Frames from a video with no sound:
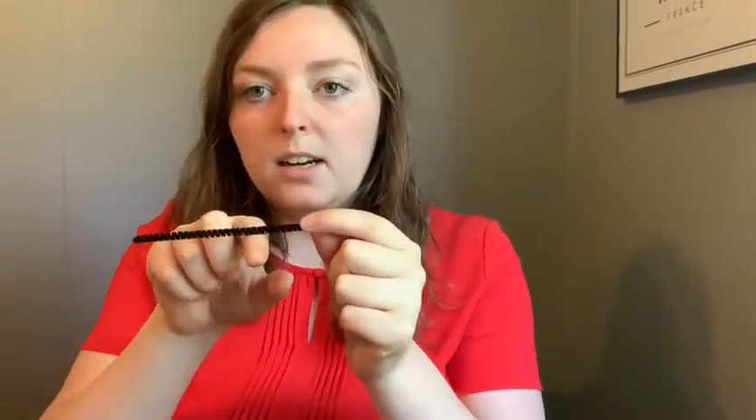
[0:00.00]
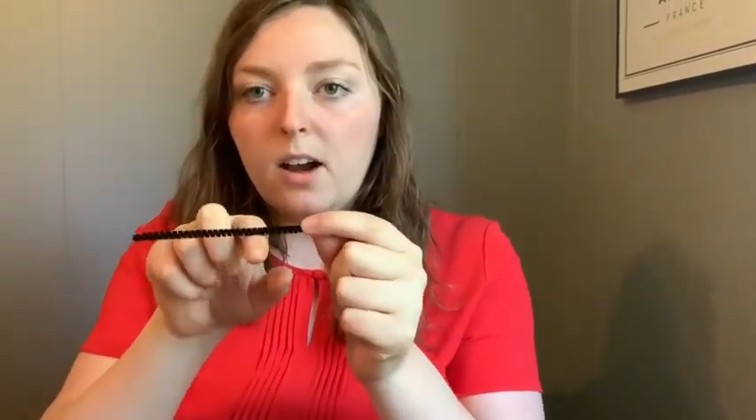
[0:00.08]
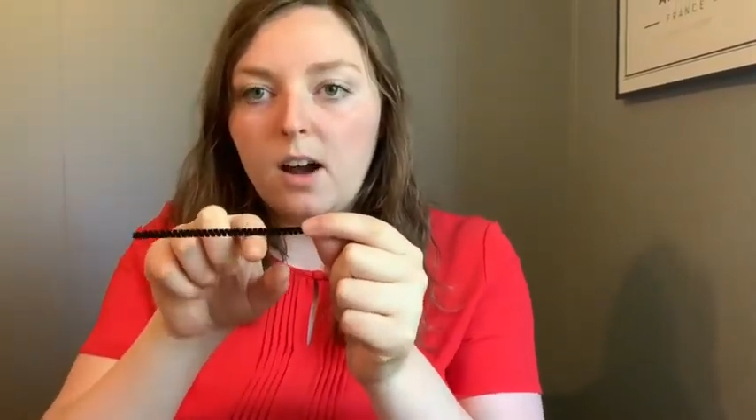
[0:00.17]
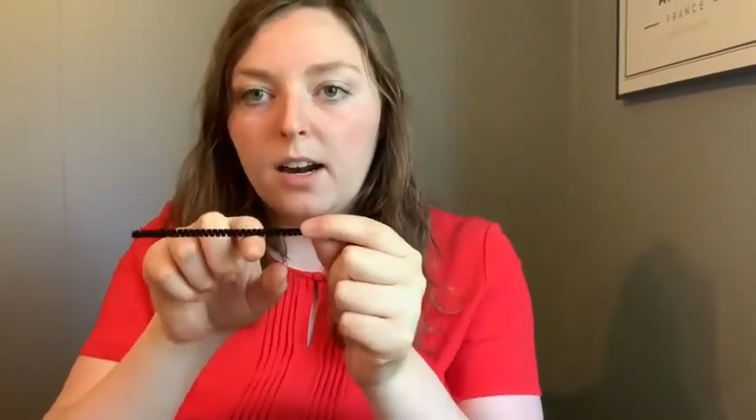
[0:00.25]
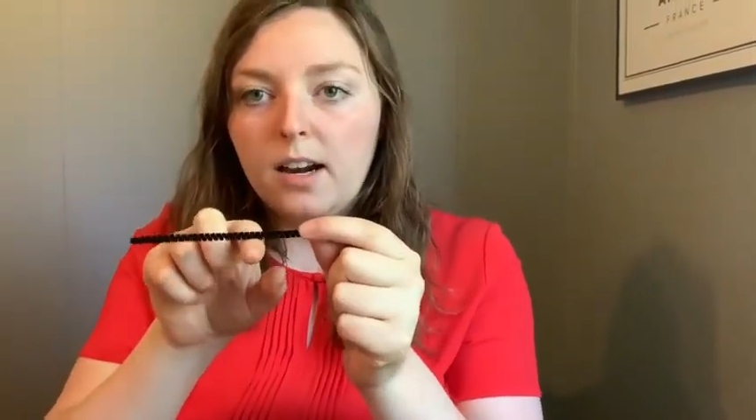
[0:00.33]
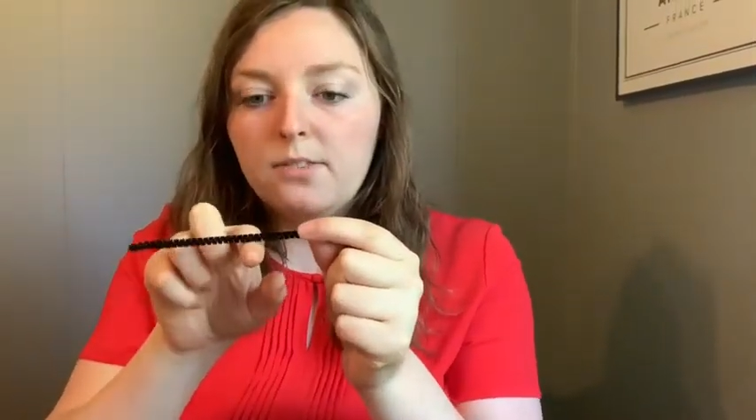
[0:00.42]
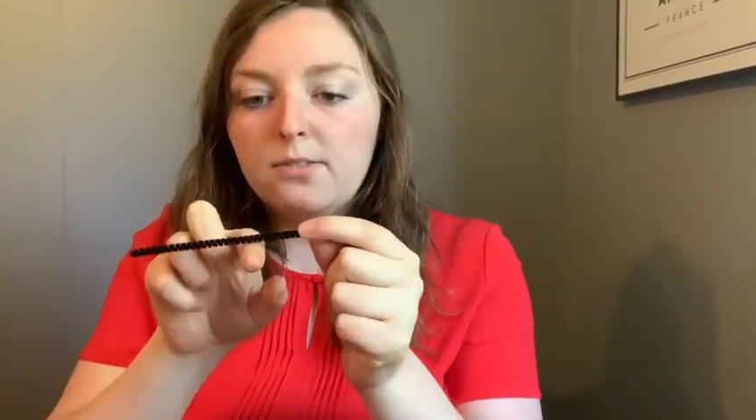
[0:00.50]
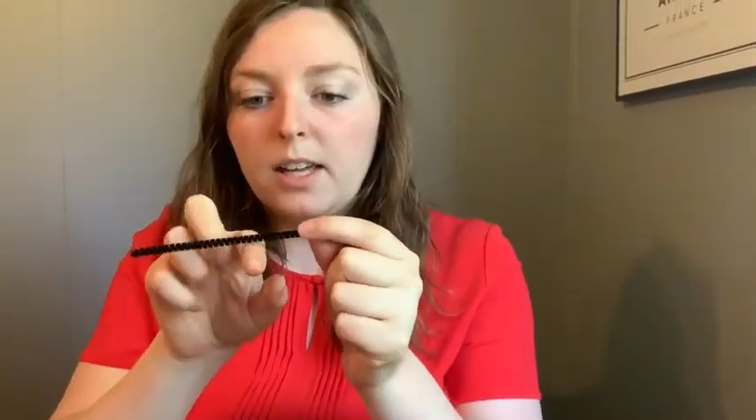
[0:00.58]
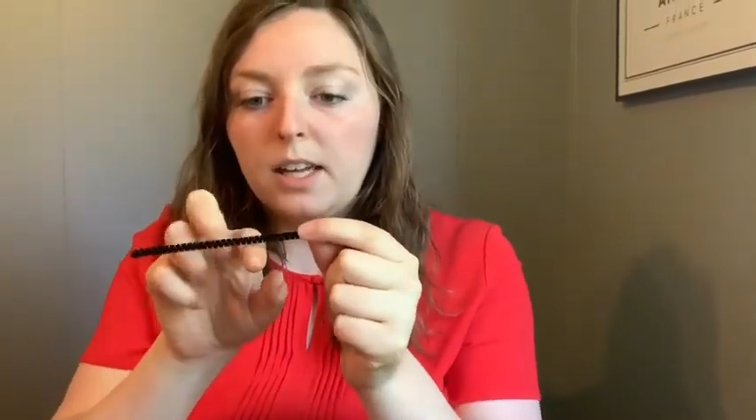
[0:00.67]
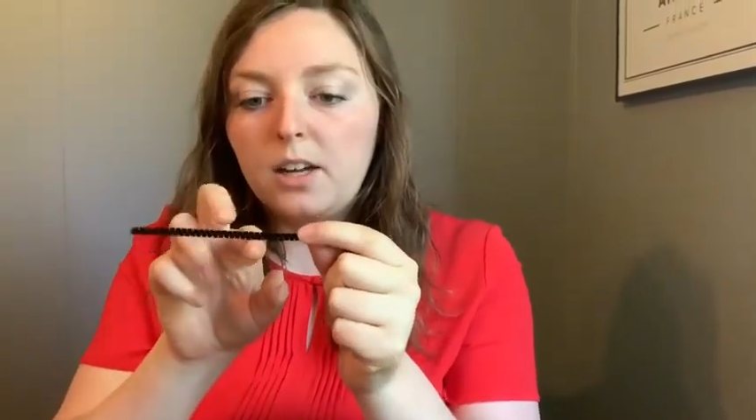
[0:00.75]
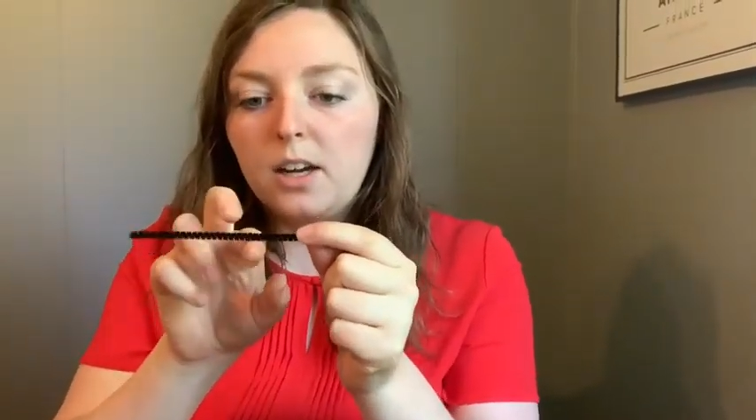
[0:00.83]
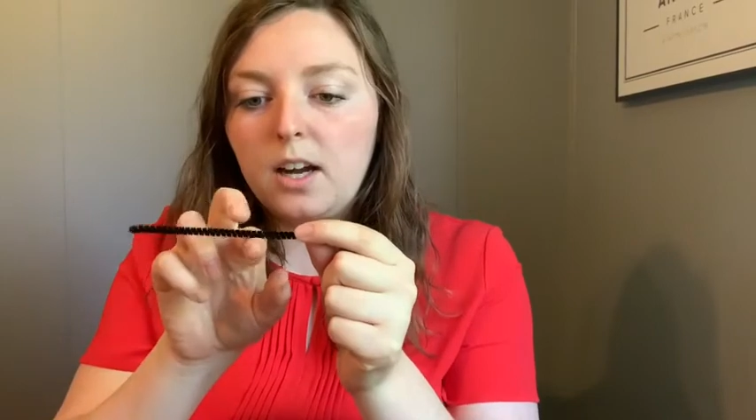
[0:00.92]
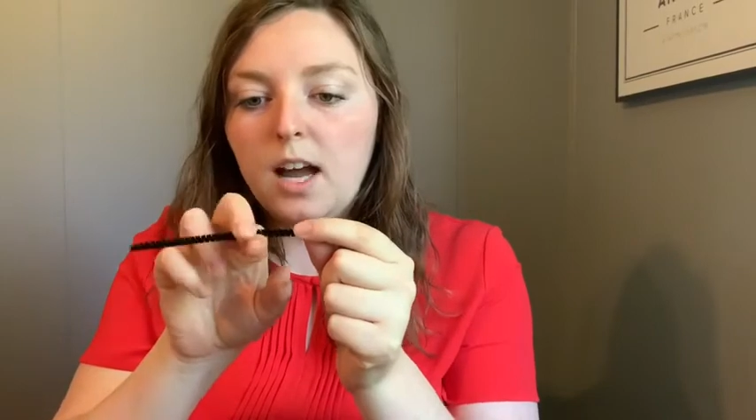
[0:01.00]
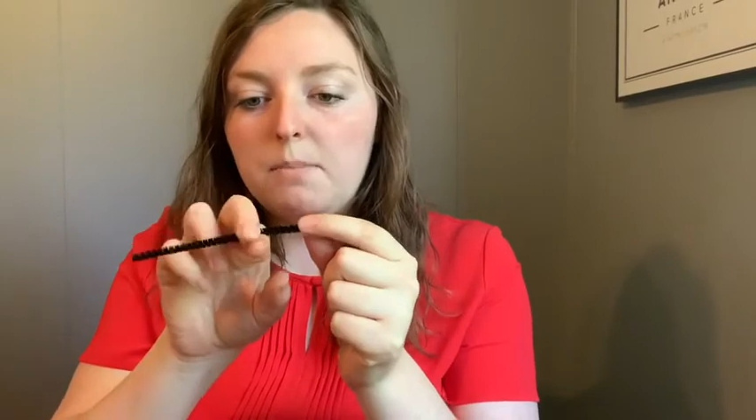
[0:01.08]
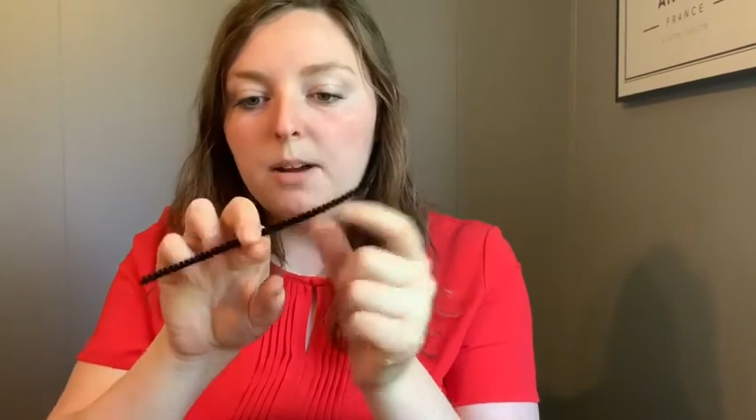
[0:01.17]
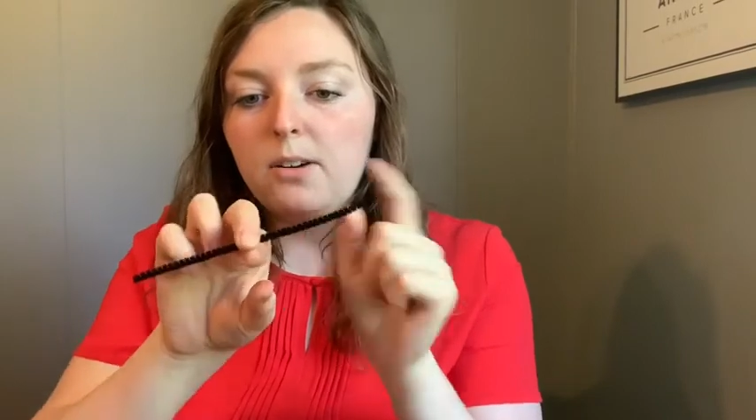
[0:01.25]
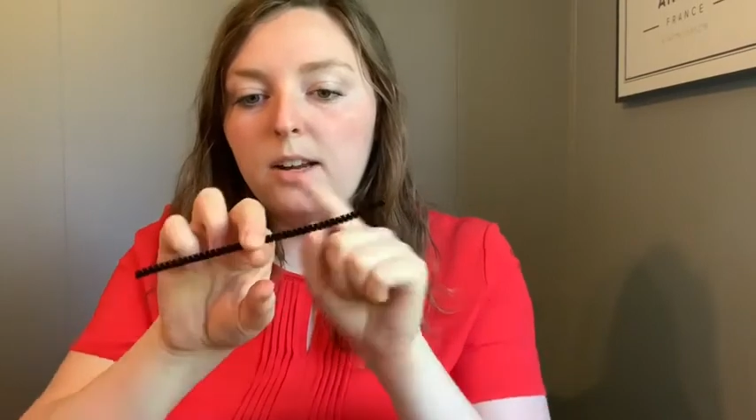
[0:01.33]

on our finger about